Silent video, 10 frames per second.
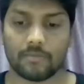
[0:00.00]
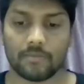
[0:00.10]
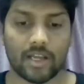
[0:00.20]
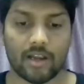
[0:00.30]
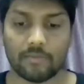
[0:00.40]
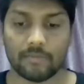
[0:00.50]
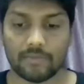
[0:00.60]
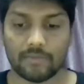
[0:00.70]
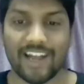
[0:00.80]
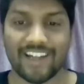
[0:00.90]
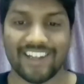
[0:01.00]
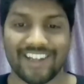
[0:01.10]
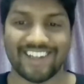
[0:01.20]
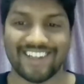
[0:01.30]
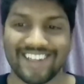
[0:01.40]
yeah.
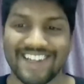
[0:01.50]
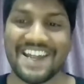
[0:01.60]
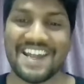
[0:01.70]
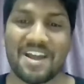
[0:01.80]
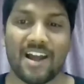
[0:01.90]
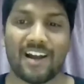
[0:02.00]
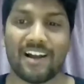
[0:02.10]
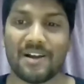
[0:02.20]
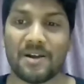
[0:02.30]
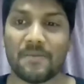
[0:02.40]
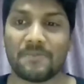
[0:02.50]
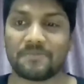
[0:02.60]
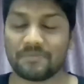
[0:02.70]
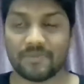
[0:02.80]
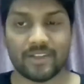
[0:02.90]
uh,
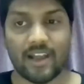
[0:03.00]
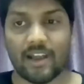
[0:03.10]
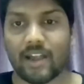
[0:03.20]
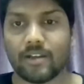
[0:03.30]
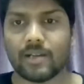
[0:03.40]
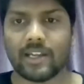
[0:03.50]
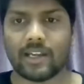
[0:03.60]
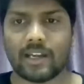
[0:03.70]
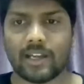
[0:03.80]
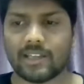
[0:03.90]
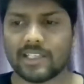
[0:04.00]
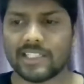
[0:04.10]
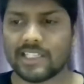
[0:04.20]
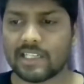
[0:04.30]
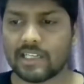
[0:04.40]
yeah, I know like this
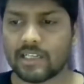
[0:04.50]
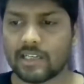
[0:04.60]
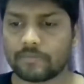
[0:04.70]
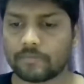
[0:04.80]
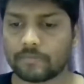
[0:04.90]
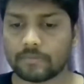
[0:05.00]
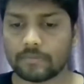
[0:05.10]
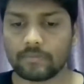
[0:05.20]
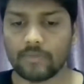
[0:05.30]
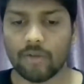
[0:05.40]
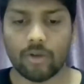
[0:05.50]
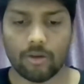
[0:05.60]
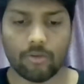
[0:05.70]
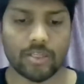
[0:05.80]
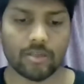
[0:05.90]
is the
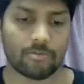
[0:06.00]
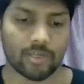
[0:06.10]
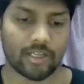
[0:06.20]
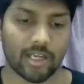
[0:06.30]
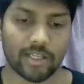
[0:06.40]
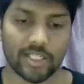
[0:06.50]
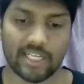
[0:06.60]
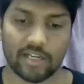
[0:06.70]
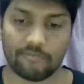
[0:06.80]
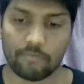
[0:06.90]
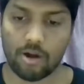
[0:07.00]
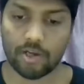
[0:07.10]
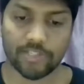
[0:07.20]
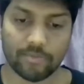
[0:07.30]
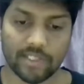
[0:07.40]
when you're working in this kind of
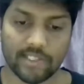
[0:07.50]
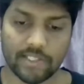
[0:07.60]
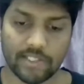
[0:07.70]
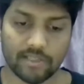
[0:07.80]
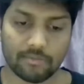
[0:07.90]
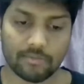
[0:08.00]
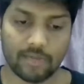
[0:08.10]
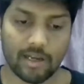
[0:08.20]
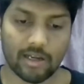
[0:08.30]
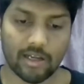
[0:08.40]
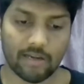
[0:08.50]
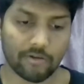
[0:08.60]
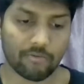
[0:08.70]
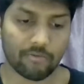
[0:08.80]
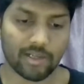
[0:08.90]
points-based system,
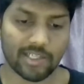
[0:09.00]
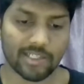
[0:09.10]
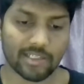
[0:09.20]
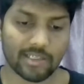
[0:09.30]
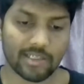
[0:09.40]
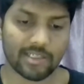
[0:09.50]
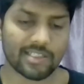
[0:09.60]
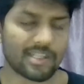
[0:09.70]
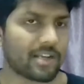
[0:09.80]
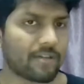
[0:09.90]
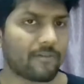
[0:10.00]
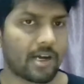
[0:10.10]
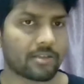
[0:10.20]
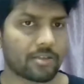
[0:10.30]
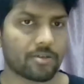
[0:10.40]
everyone is it's kind of
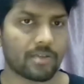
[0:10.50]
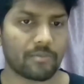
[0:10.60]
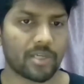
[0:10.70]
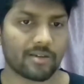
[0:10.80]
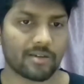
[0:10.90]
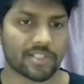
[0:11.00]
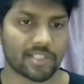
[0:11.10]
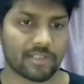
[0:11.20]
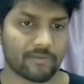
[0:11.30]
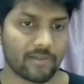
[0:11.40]
hard to limit yourself